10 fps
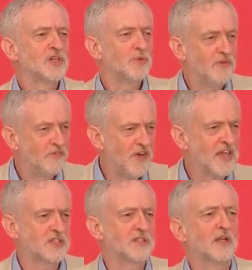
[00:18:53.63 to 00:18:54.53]
to
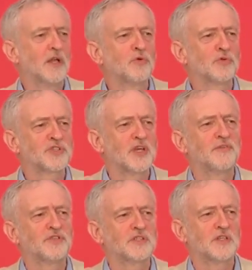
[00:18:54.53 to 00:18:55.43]
invest in local
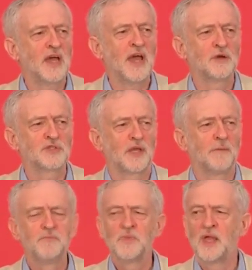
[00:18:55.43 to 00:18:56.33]
services and
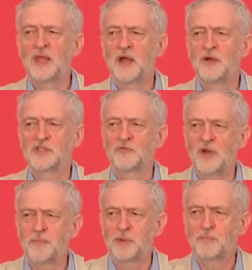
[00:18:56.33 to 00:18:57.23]
housing in areas of
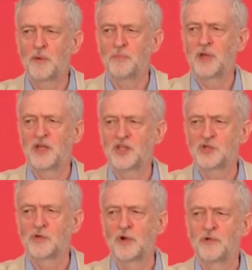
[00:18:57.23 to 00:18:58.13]
rapid
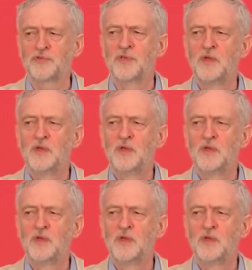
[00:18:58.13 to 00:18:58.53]
population growth,